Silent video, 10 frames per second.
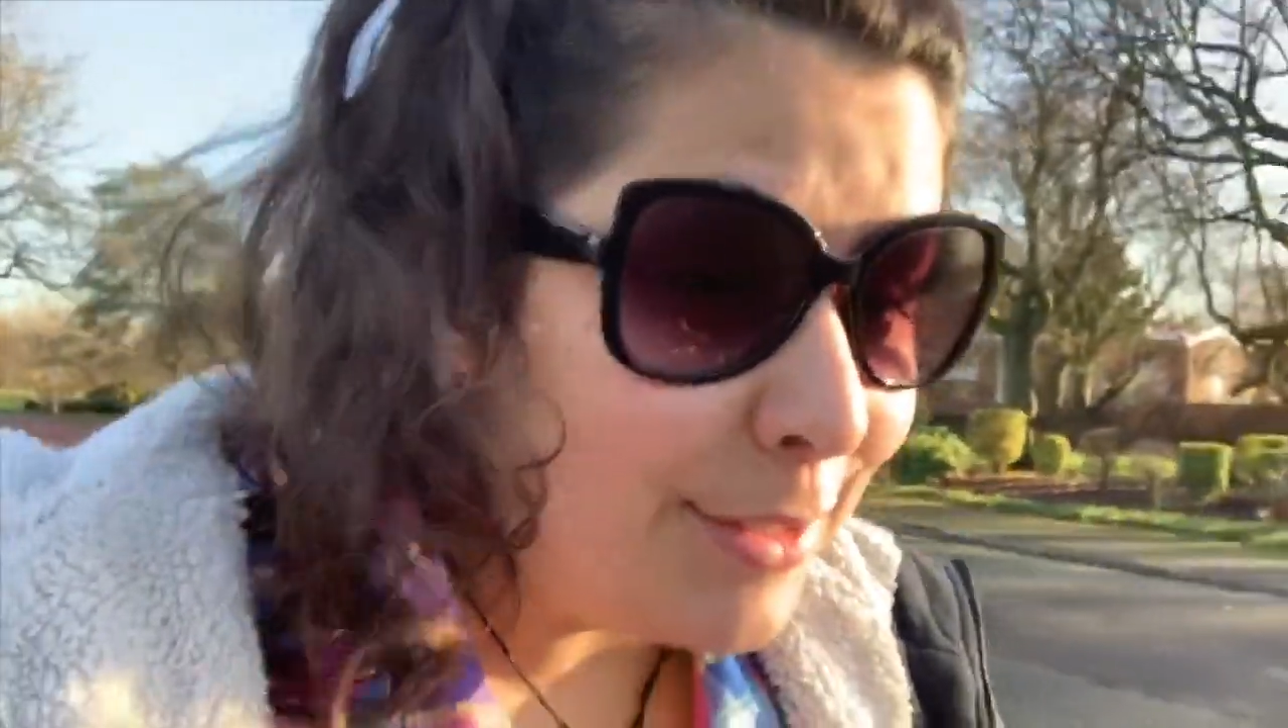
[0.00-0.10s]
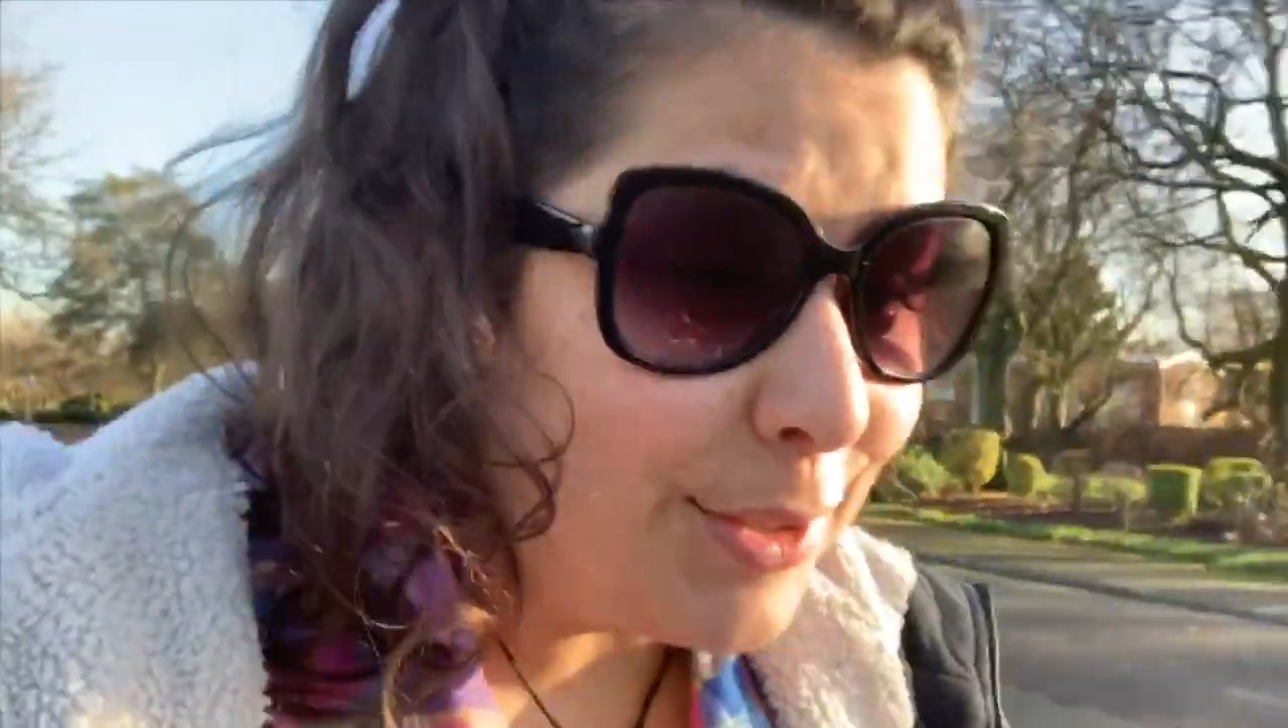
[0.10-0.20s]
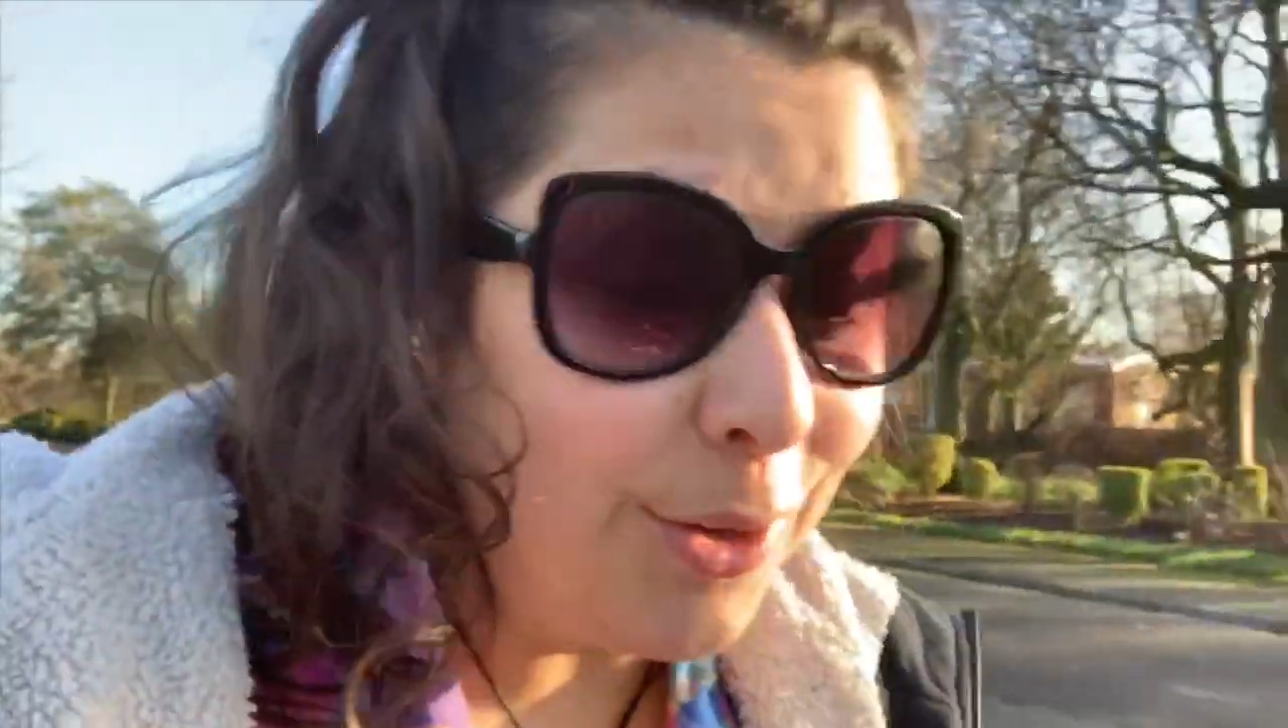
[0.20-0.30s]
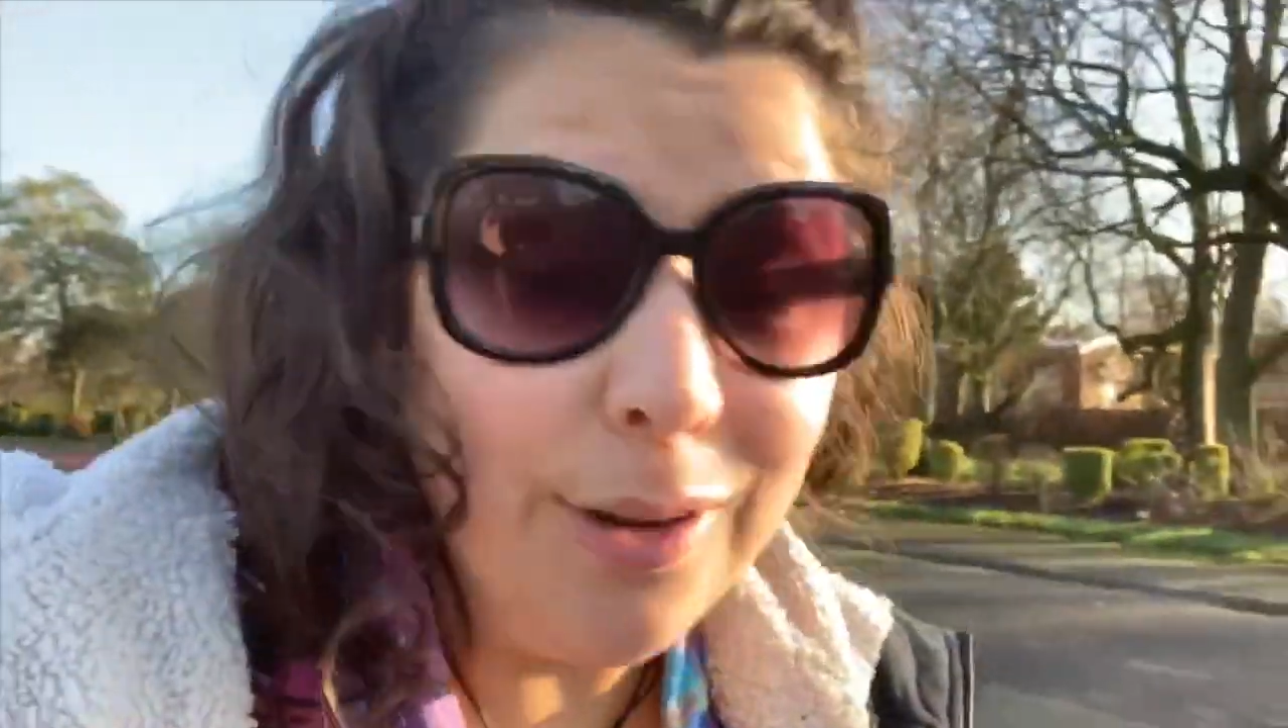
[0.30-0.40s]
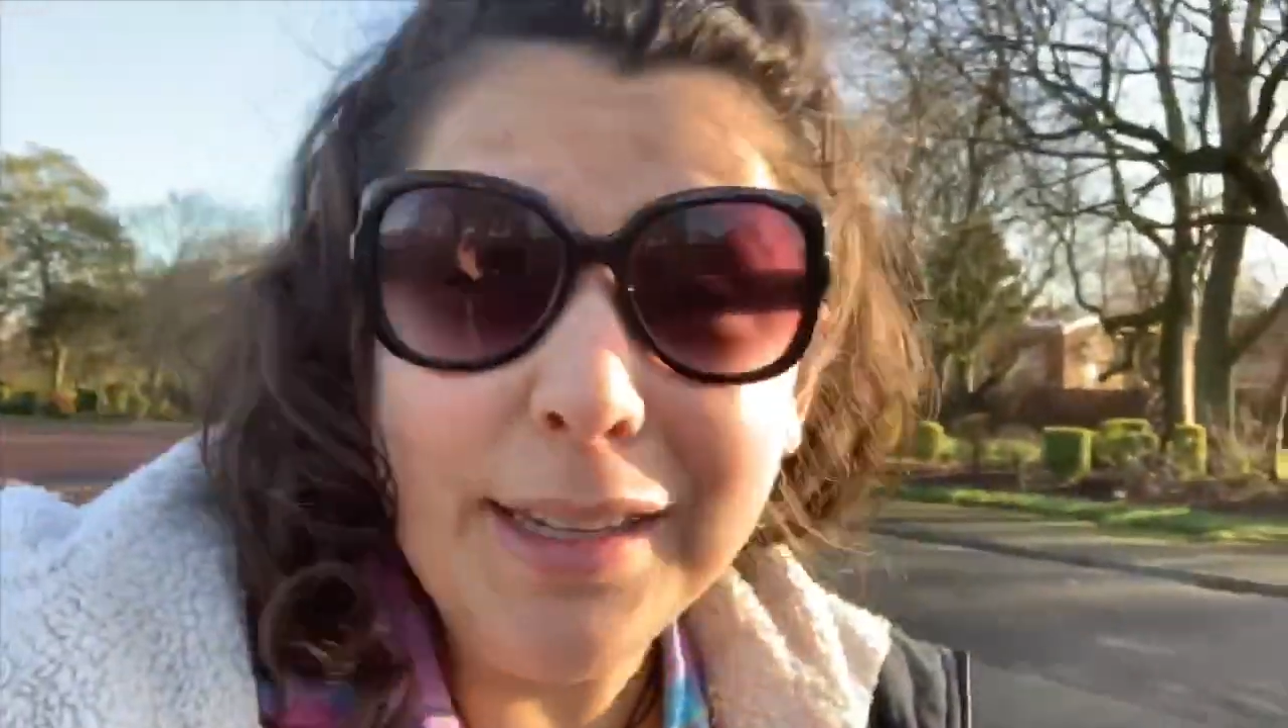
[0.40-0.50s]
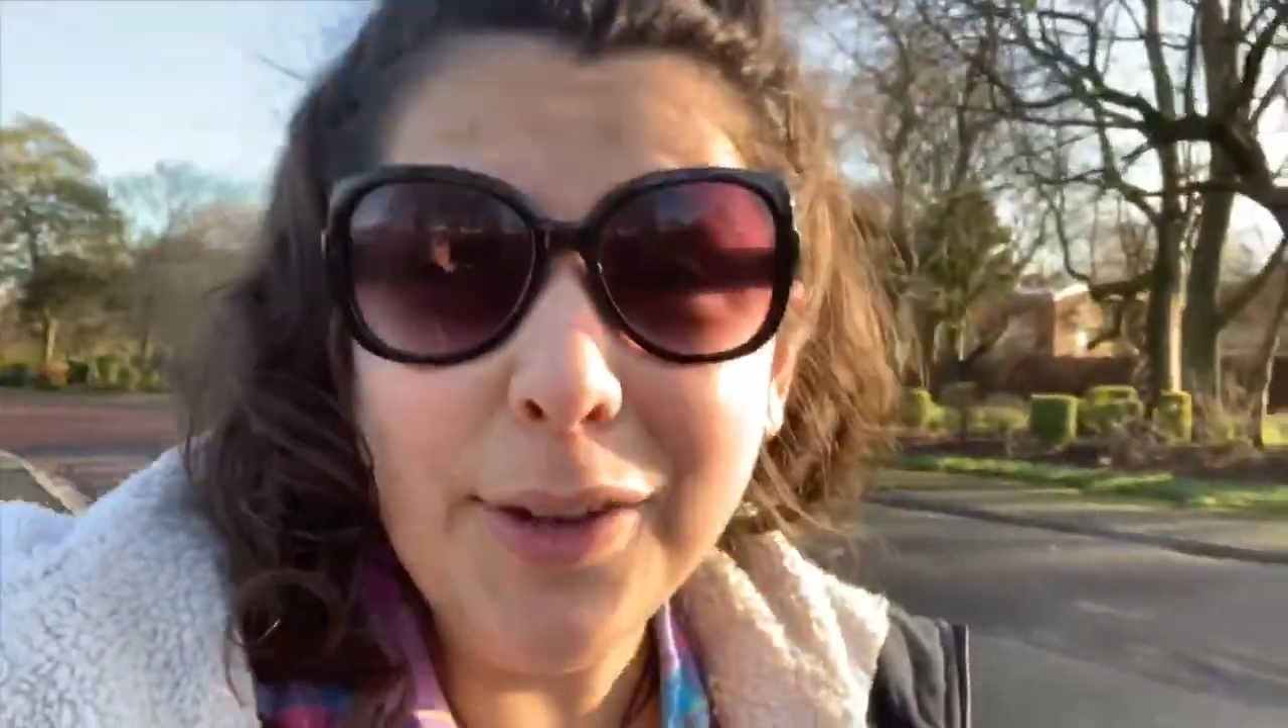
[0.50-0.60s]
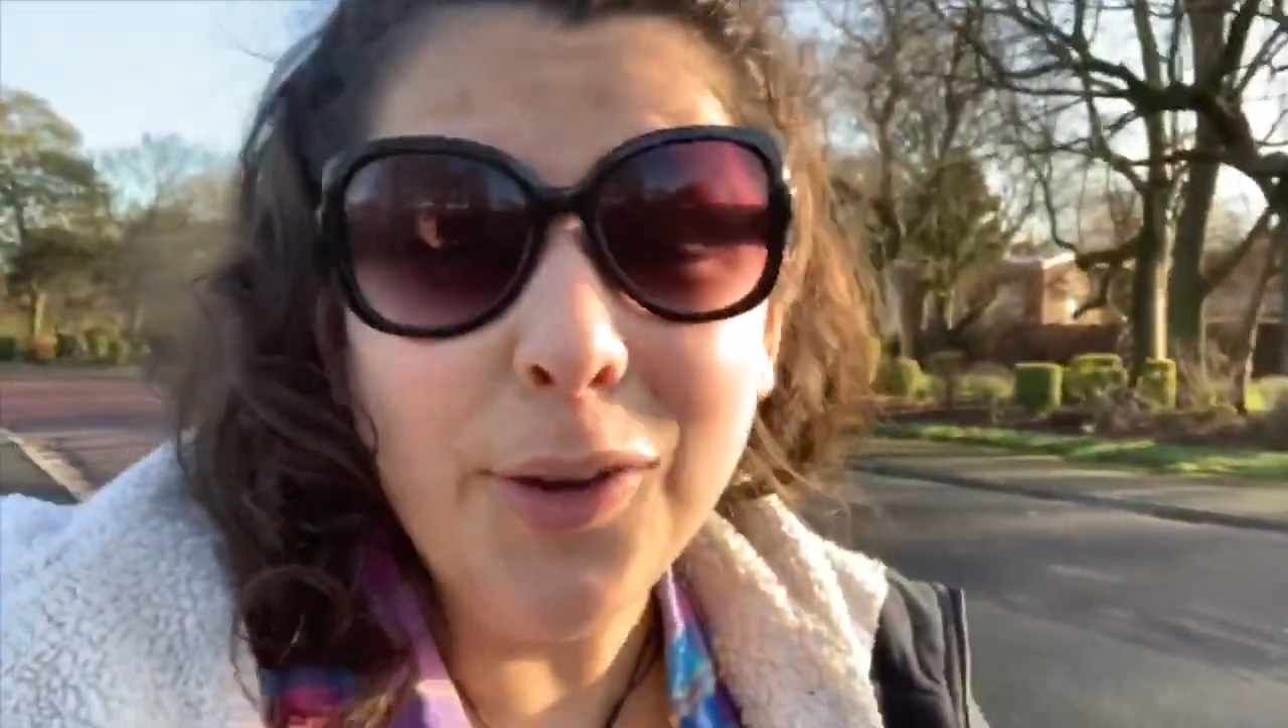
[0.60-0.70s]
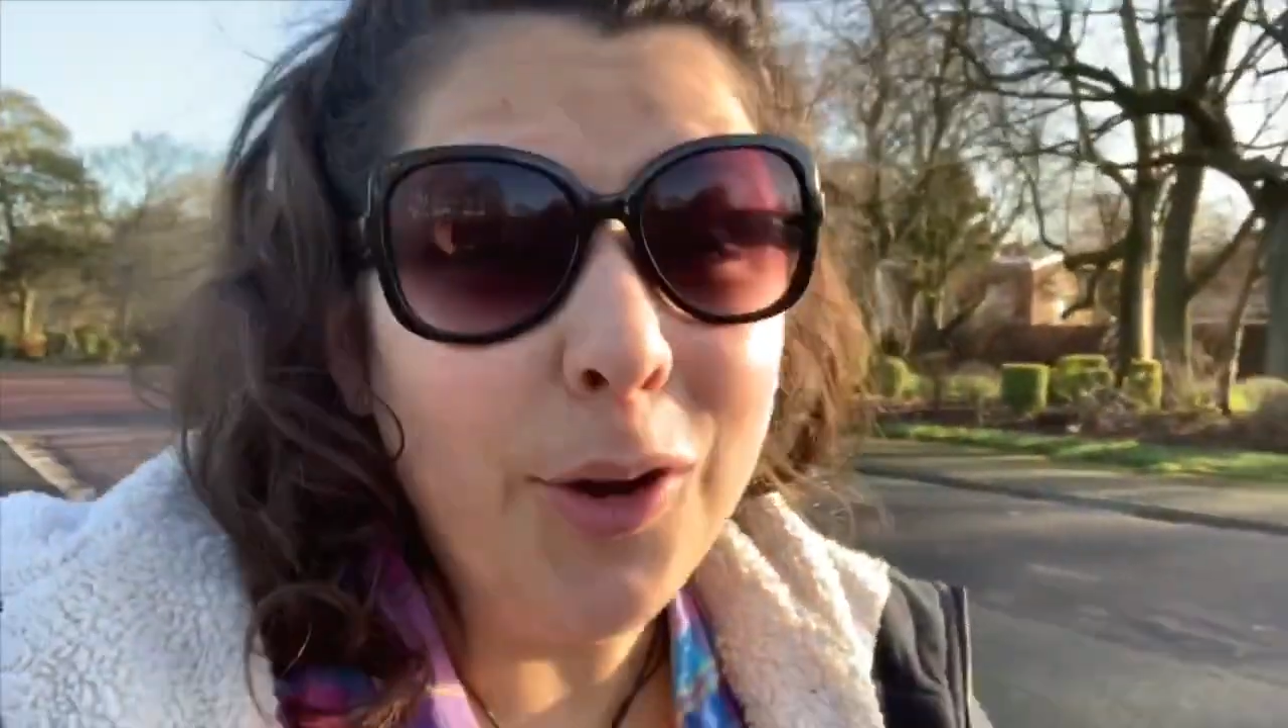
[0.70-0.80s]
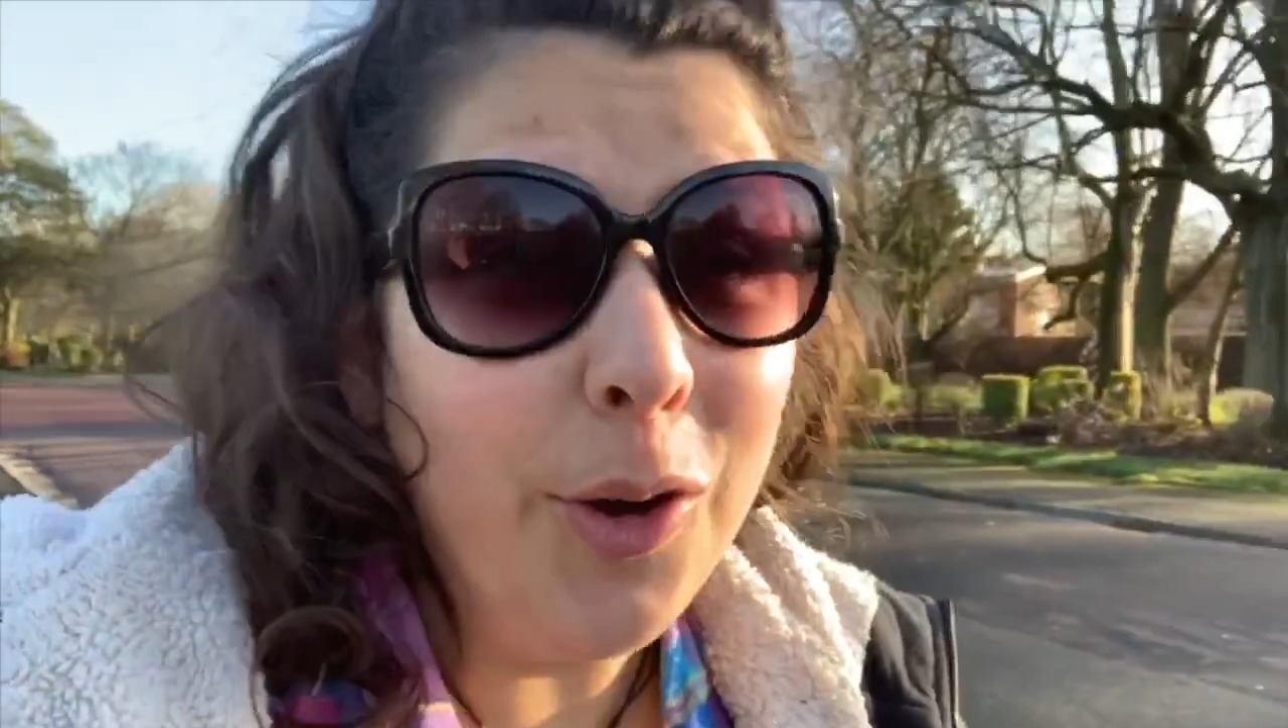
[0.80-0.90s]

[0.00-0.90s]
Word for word: So I don't know,